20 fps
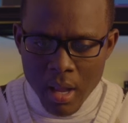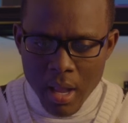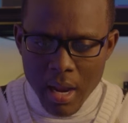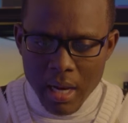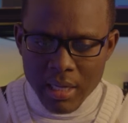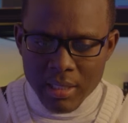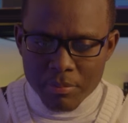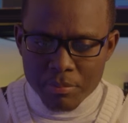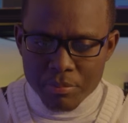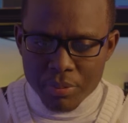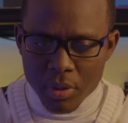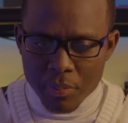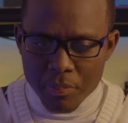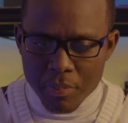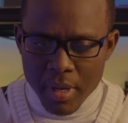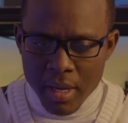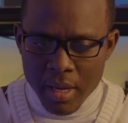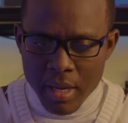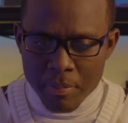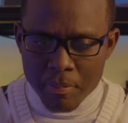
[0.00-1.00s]
and
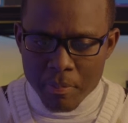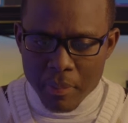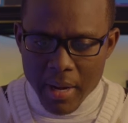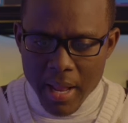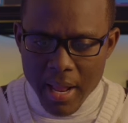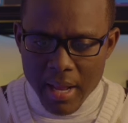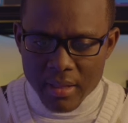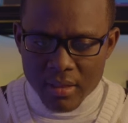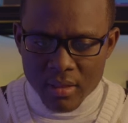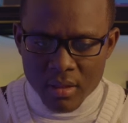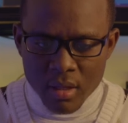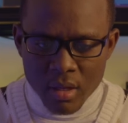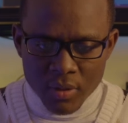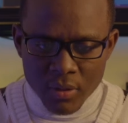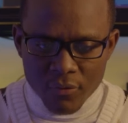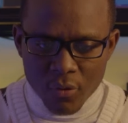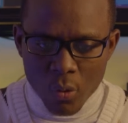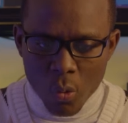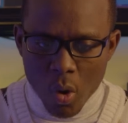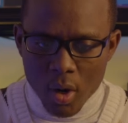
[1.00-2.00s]
prepare a plan
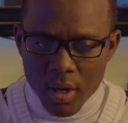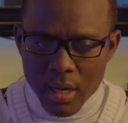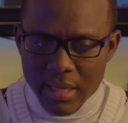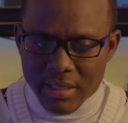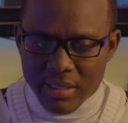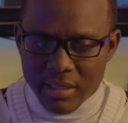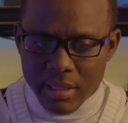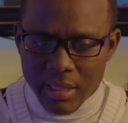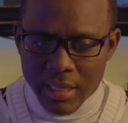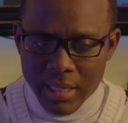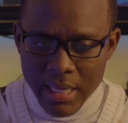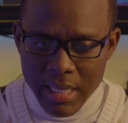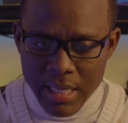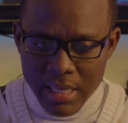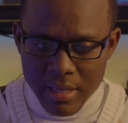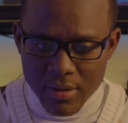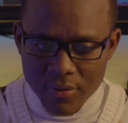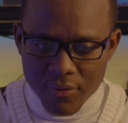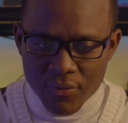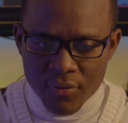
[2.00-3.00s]
for workers'
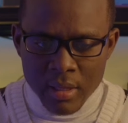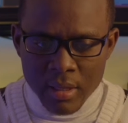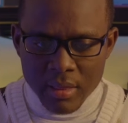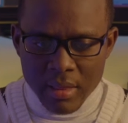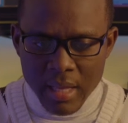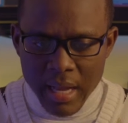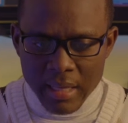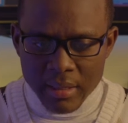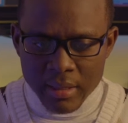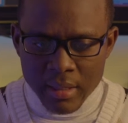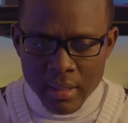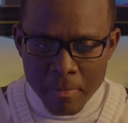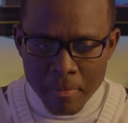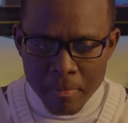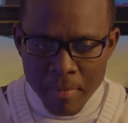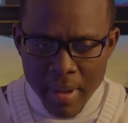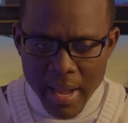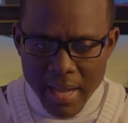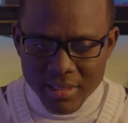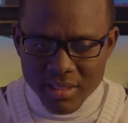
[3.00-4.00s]
leave that
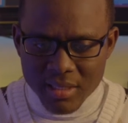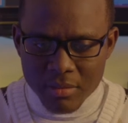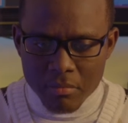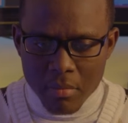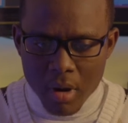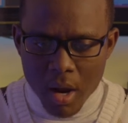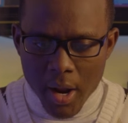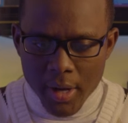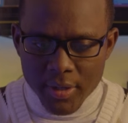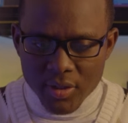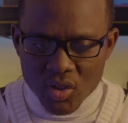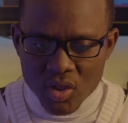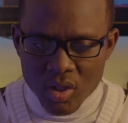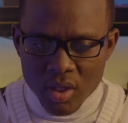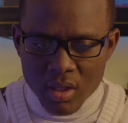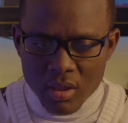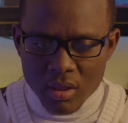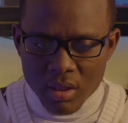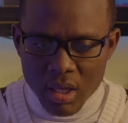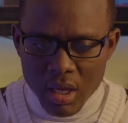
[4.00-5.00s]
maximize
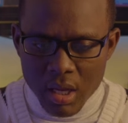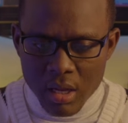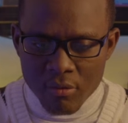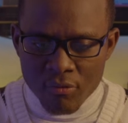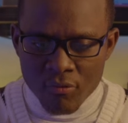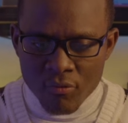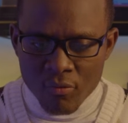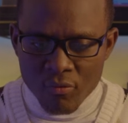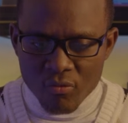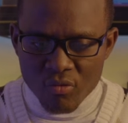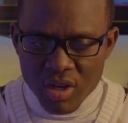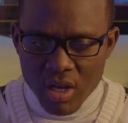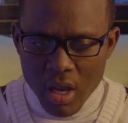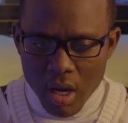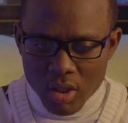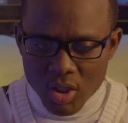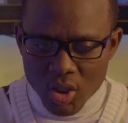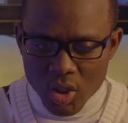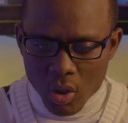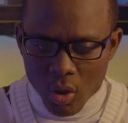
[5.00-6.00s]
the
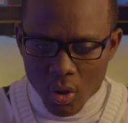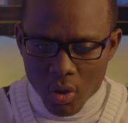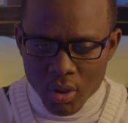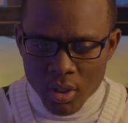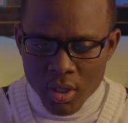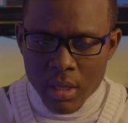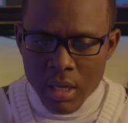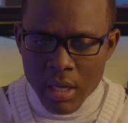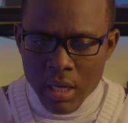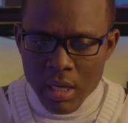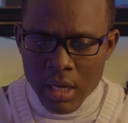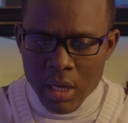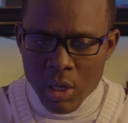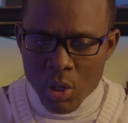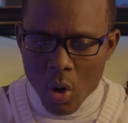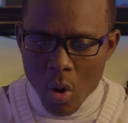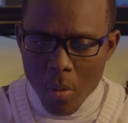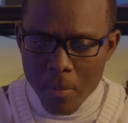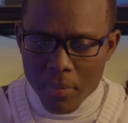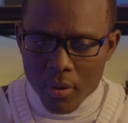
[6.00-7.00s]
reduction in the
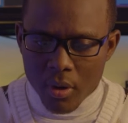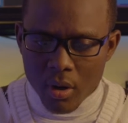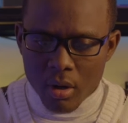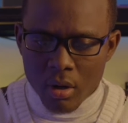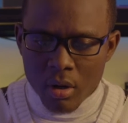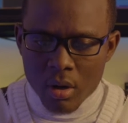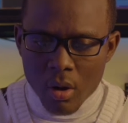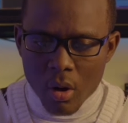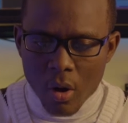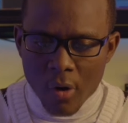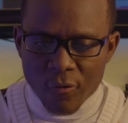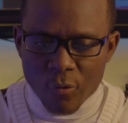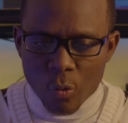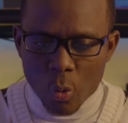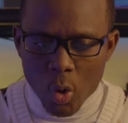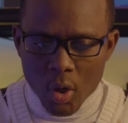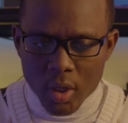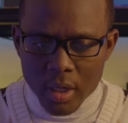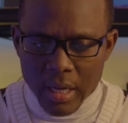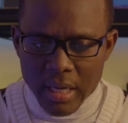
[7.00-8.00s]
number of
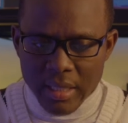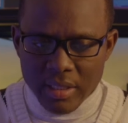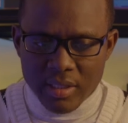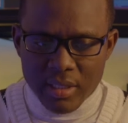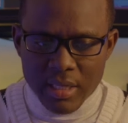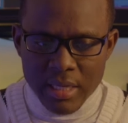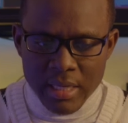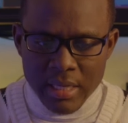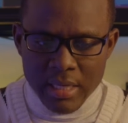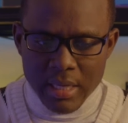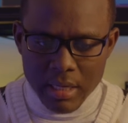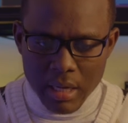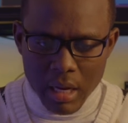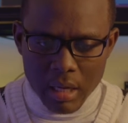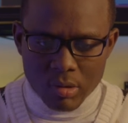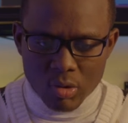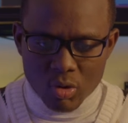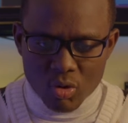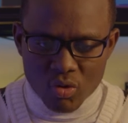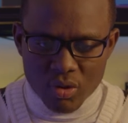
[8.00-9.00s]
workers in the
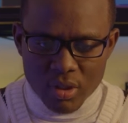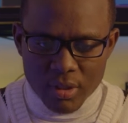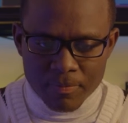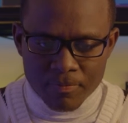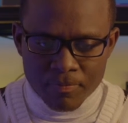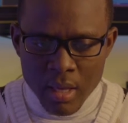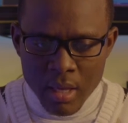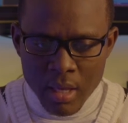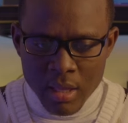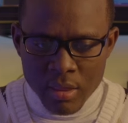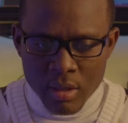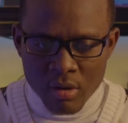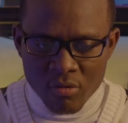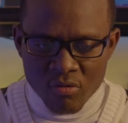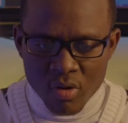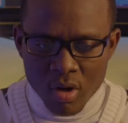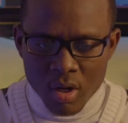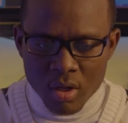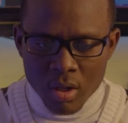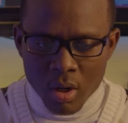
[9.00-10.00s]
country in the
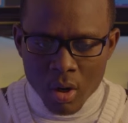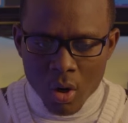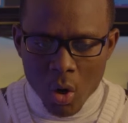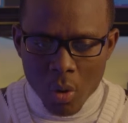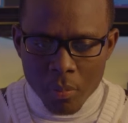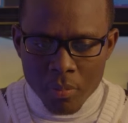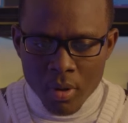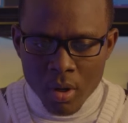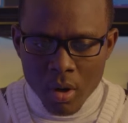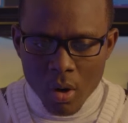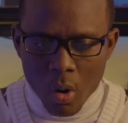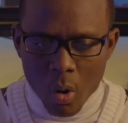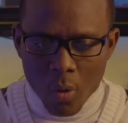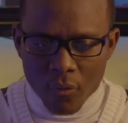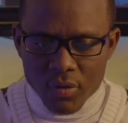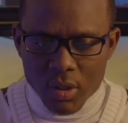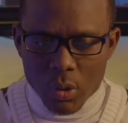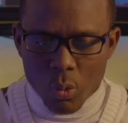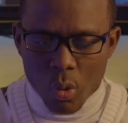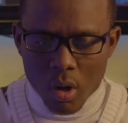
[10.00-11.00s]
run-up of
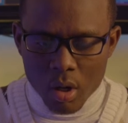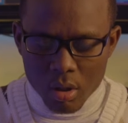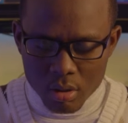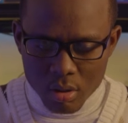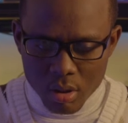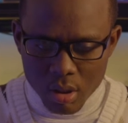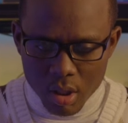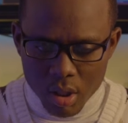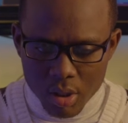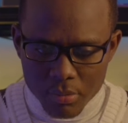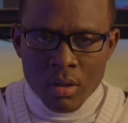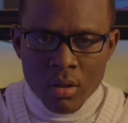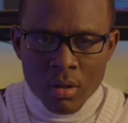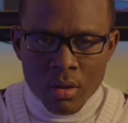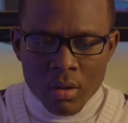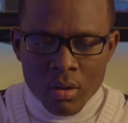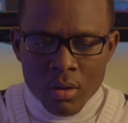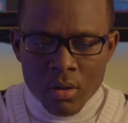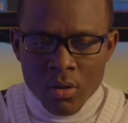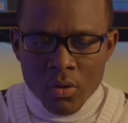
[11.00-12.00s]
the World Cup.
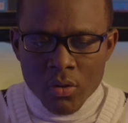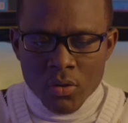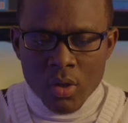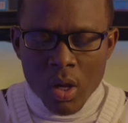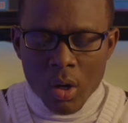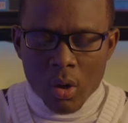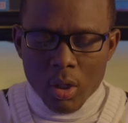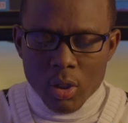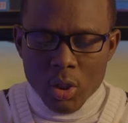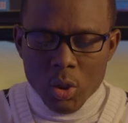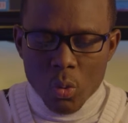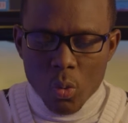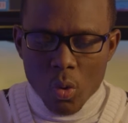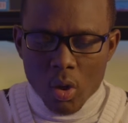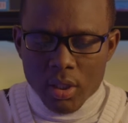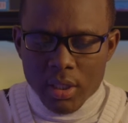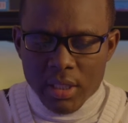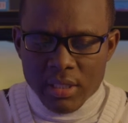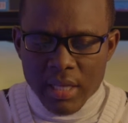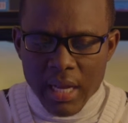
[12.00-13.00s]
So according to
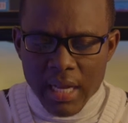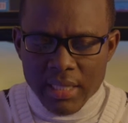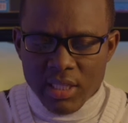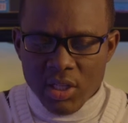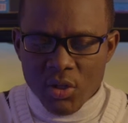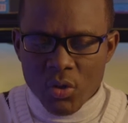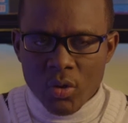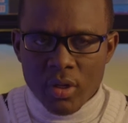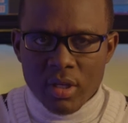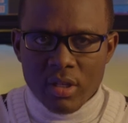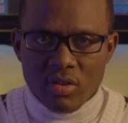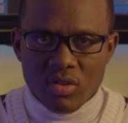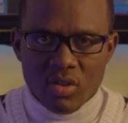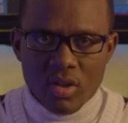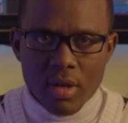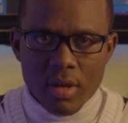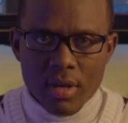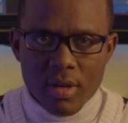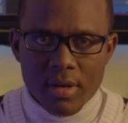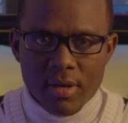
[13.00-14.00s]
what this article is
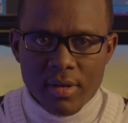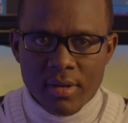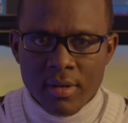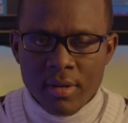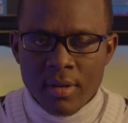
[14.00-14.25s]
saying,